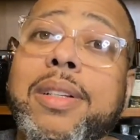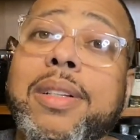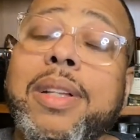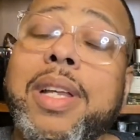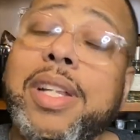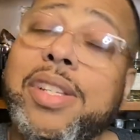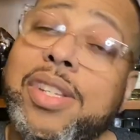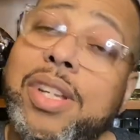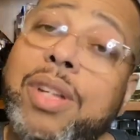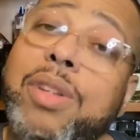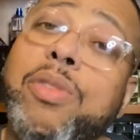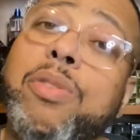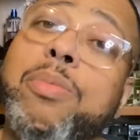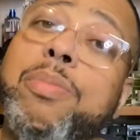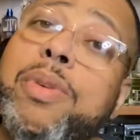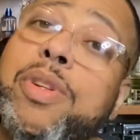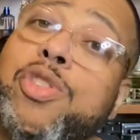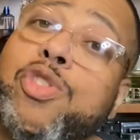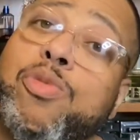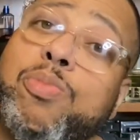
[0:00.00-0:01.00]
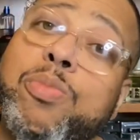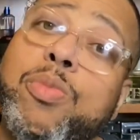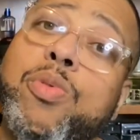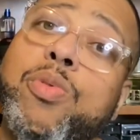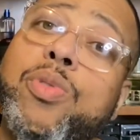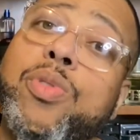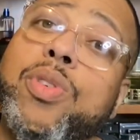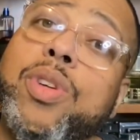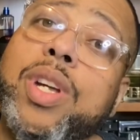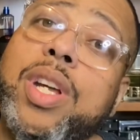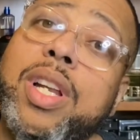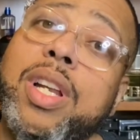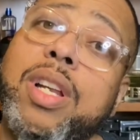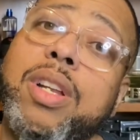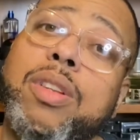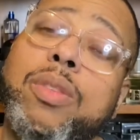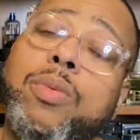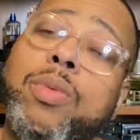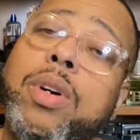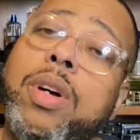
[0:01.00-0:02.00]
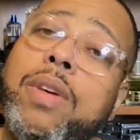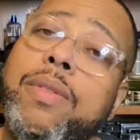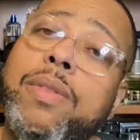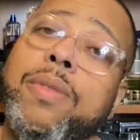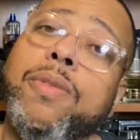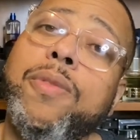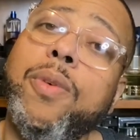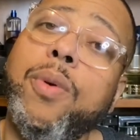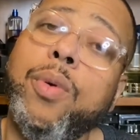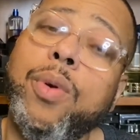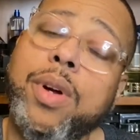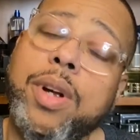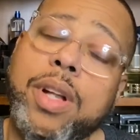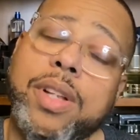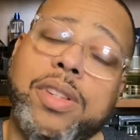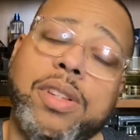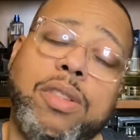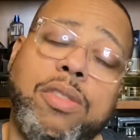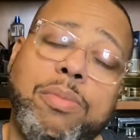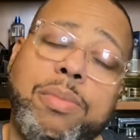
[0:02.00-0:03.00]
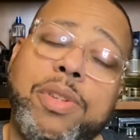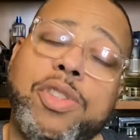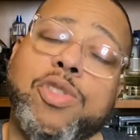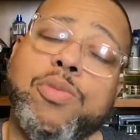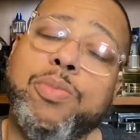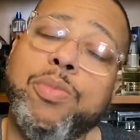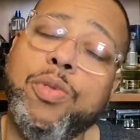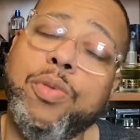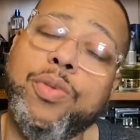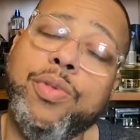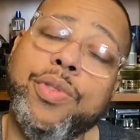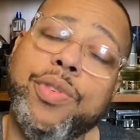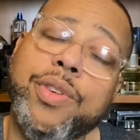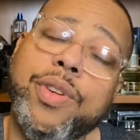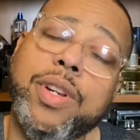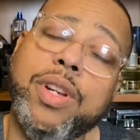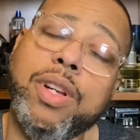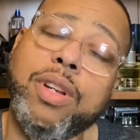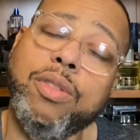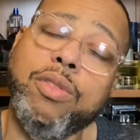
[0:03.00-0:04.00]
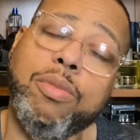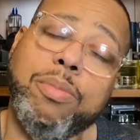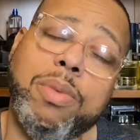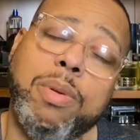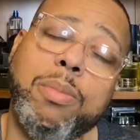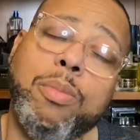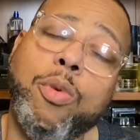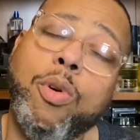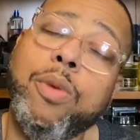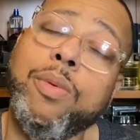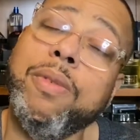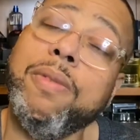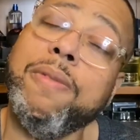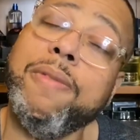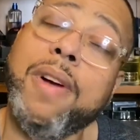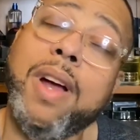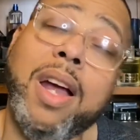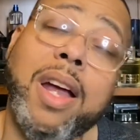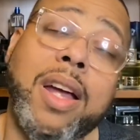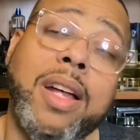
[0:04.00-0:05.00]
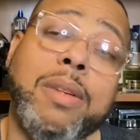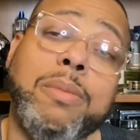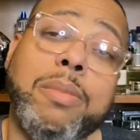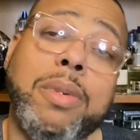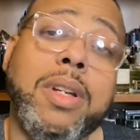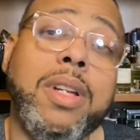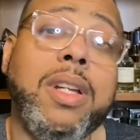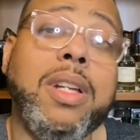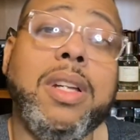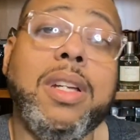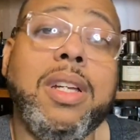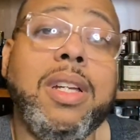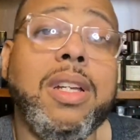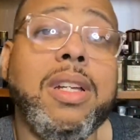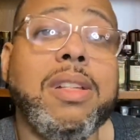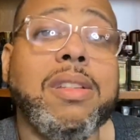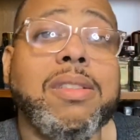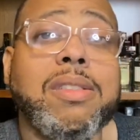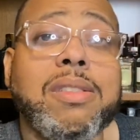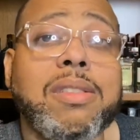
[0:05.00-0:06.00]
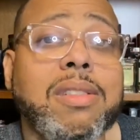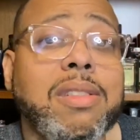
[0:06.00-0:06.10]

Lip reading: It's a little bit smoother and a little, well, of the four. It's a little bit smoother and a little bit more refined, but it's,